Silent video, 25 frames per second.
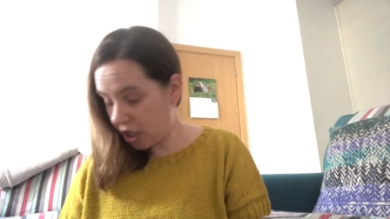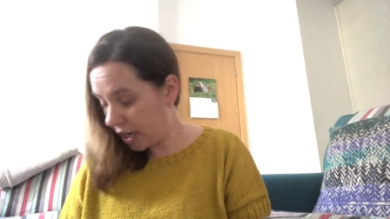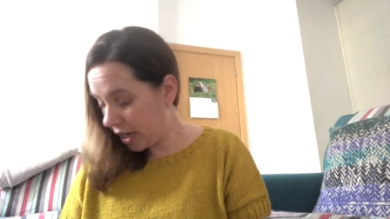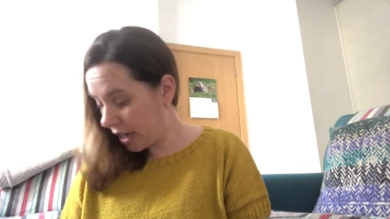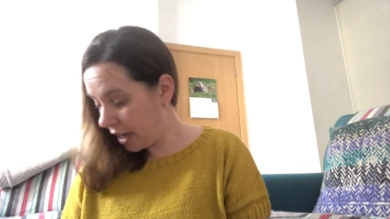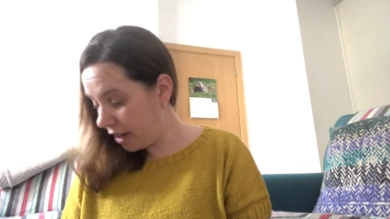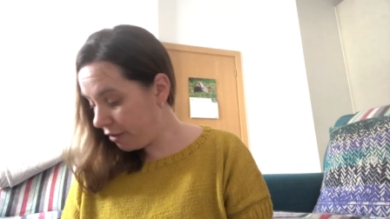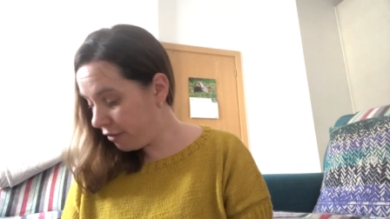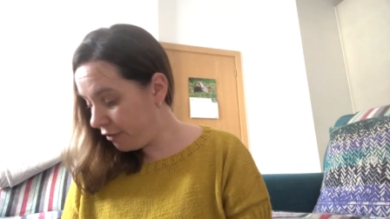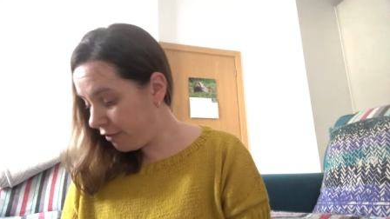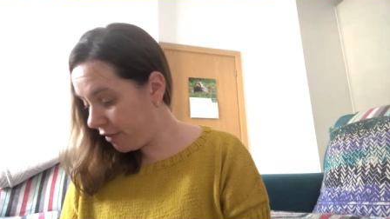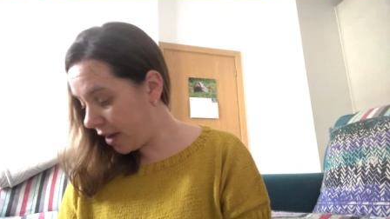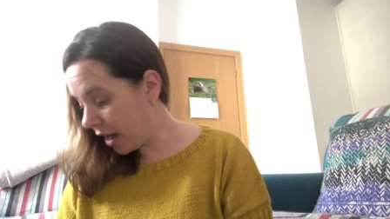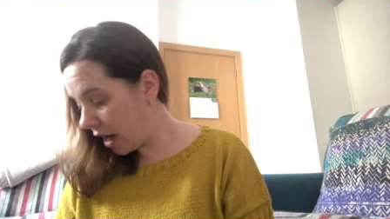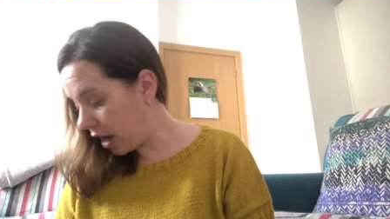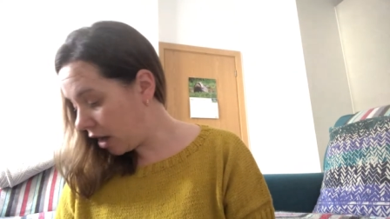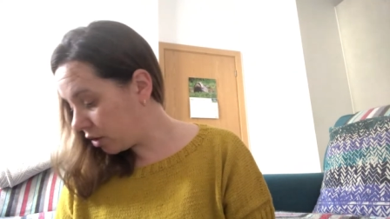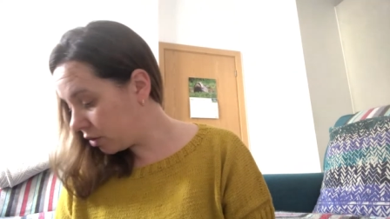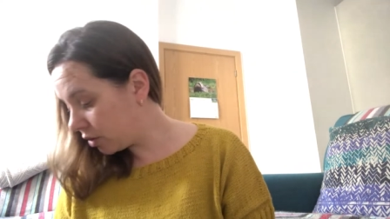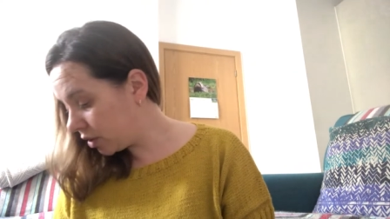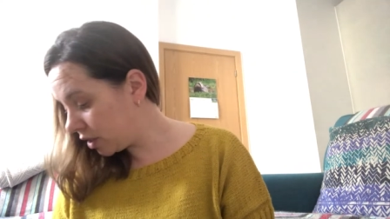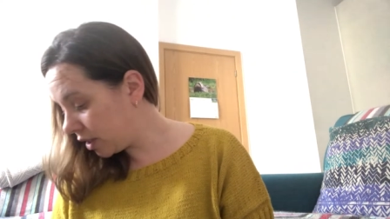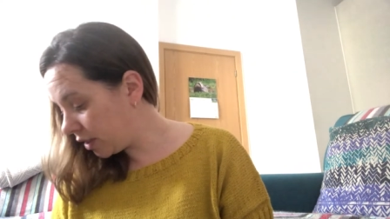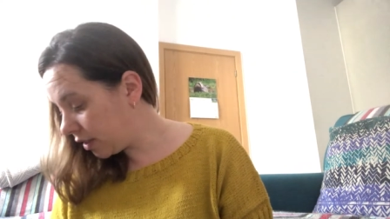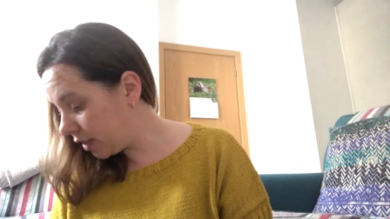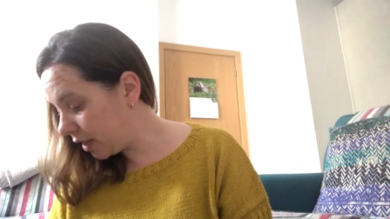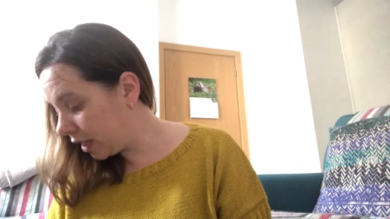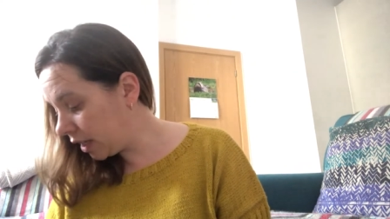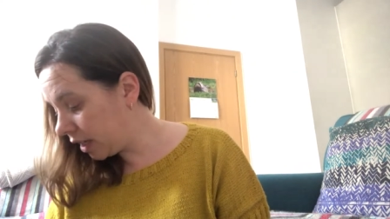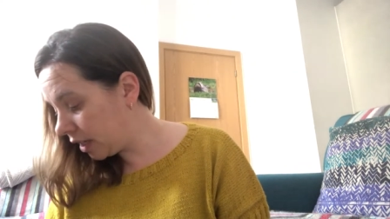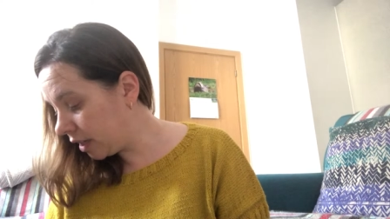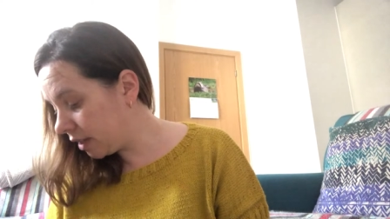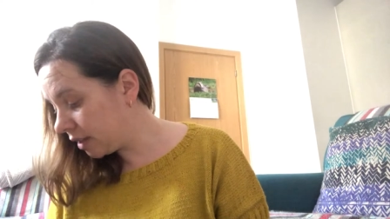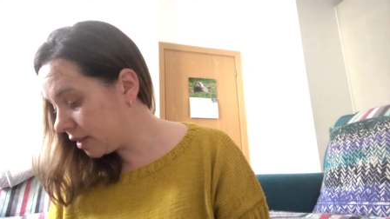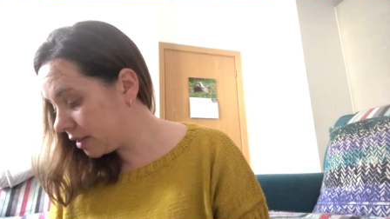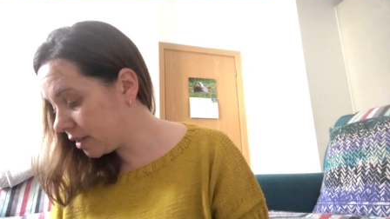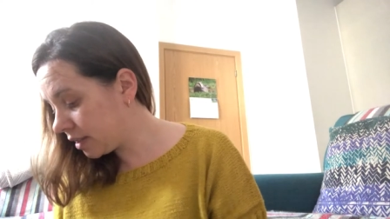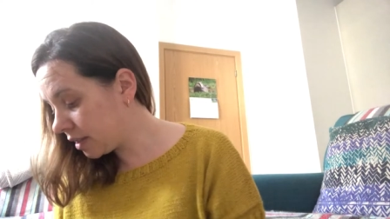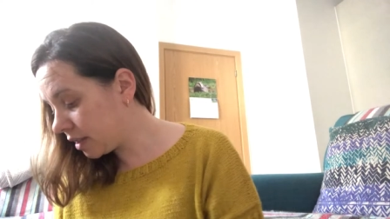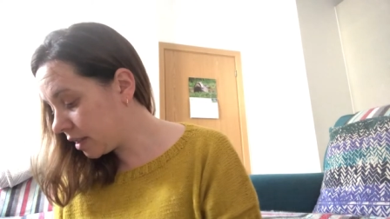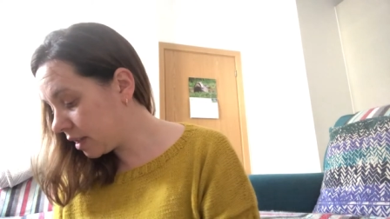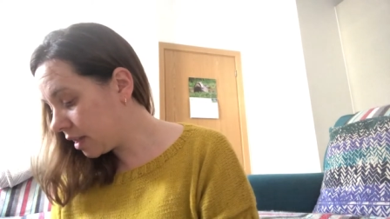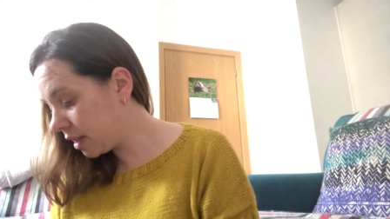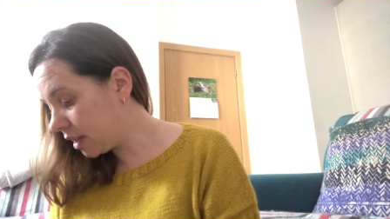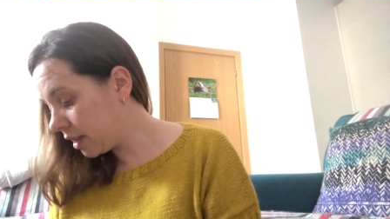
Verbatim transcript: and I found these,